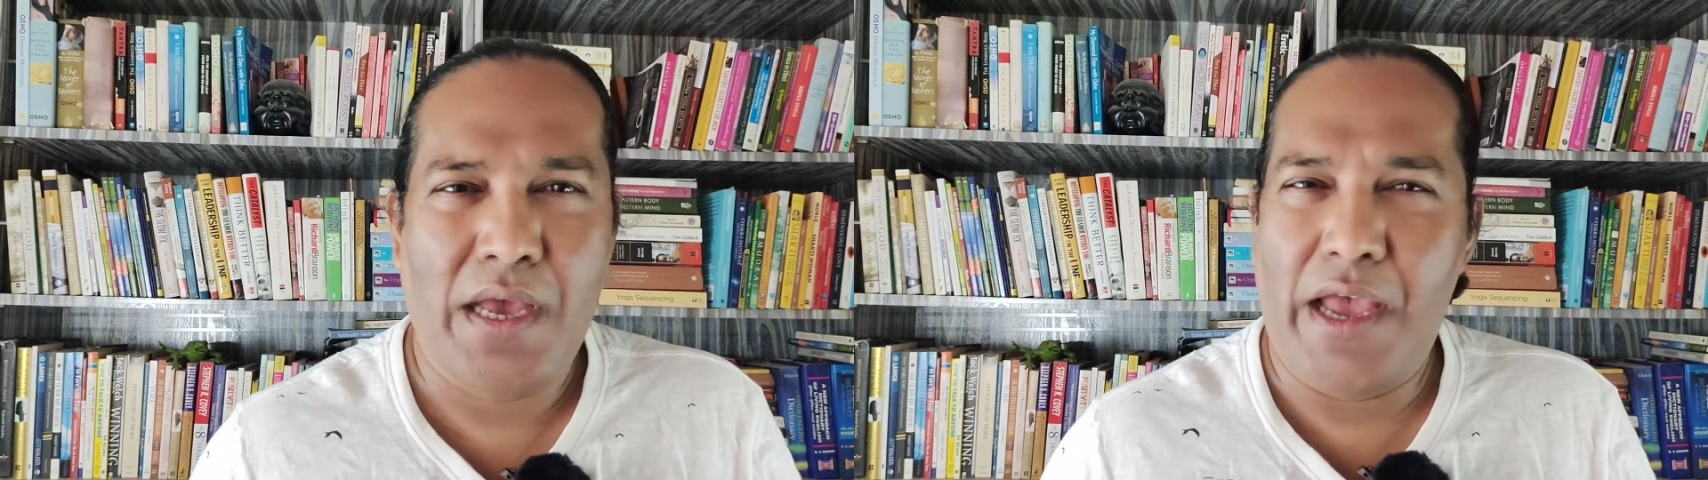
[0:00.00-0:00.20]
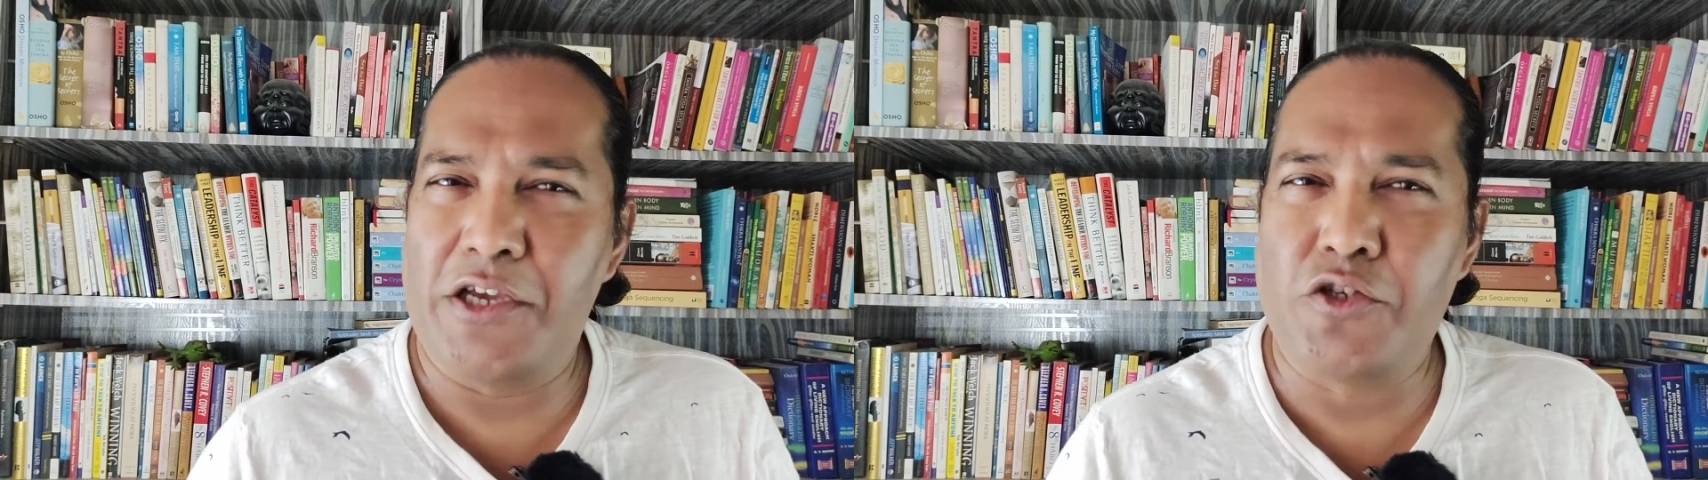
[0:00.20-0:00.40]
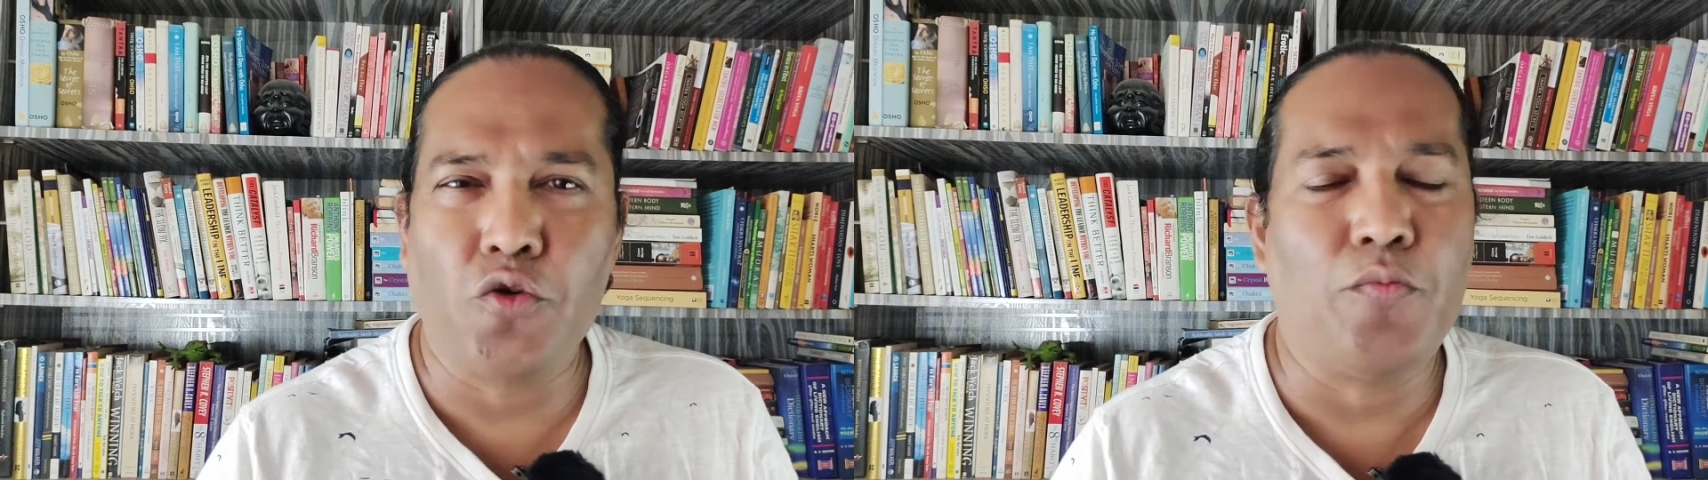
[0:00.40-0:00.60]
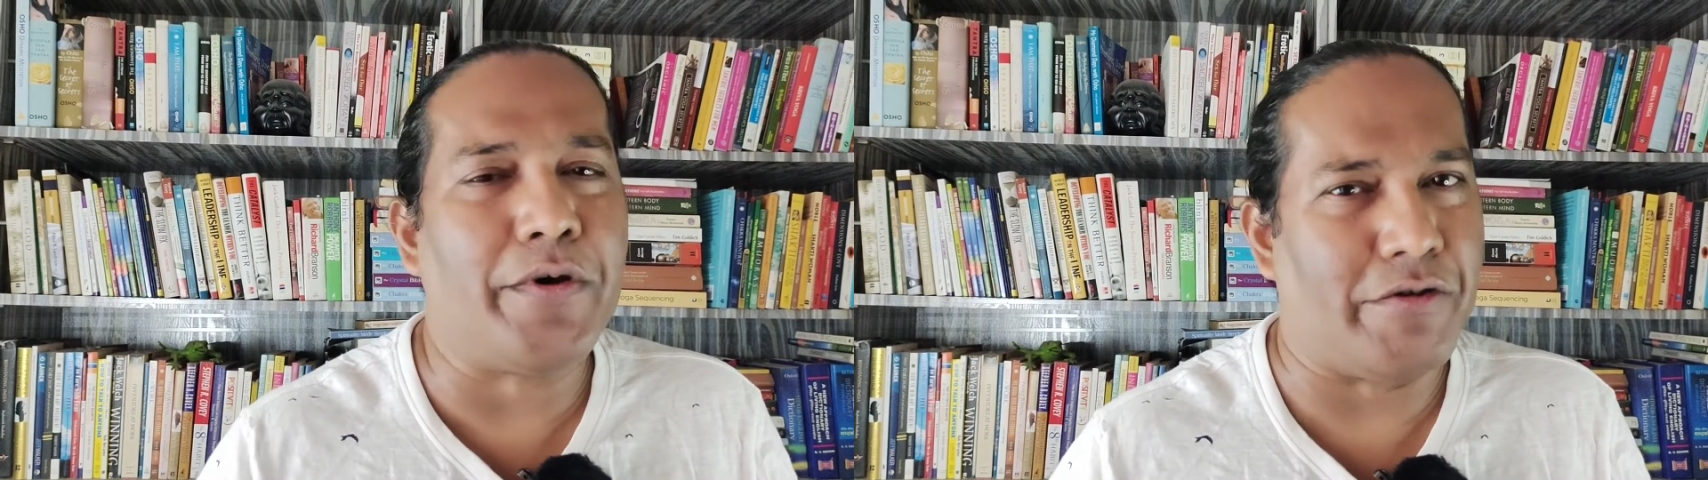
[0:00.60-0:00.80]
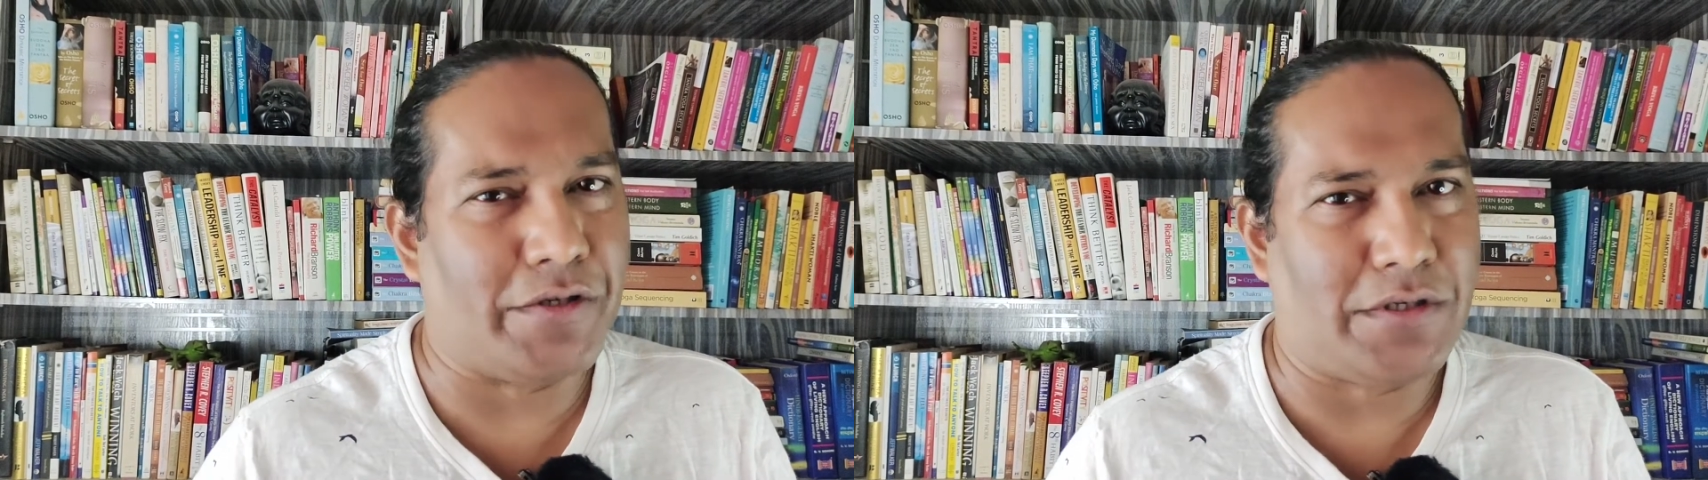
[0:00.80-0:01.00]

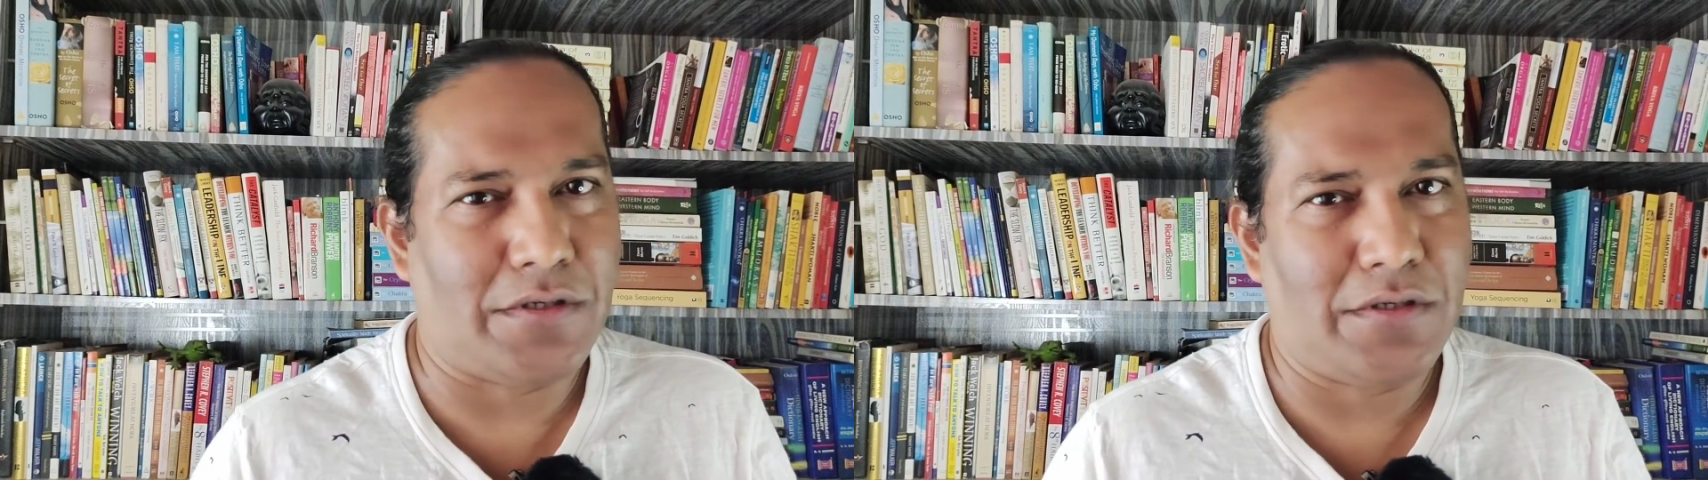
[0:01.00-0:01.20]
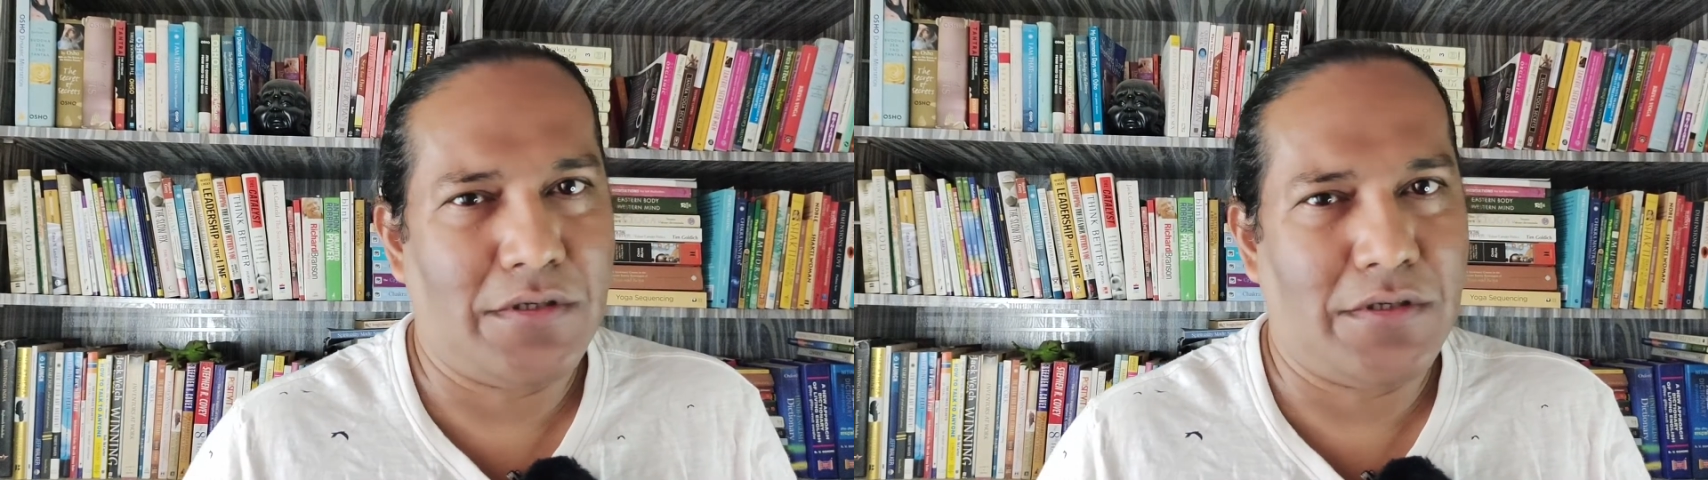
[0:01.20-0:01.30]
exuberance,